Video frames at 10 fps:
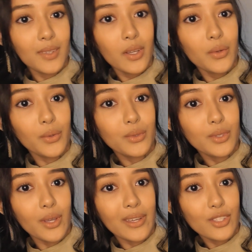Oh,
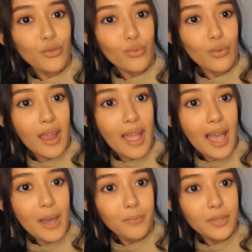so it's
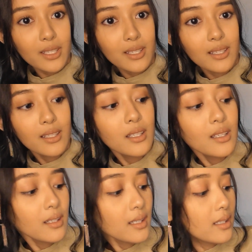wrapped
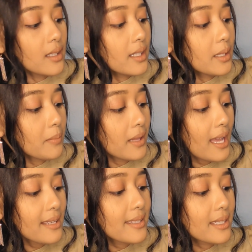in a
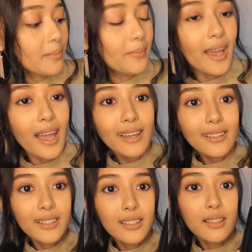plastic
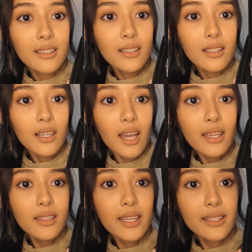bag.
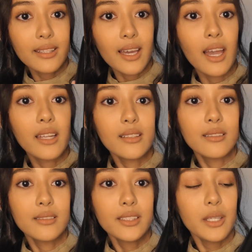I like that.
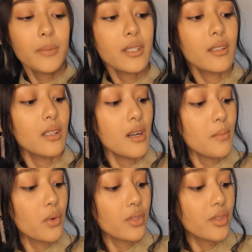Keeps it a
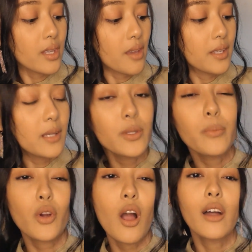lot more safe. Keeps
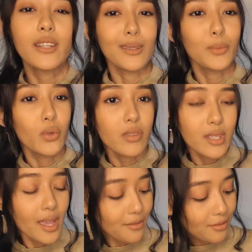the product more
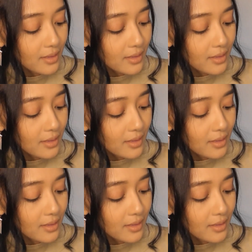safe.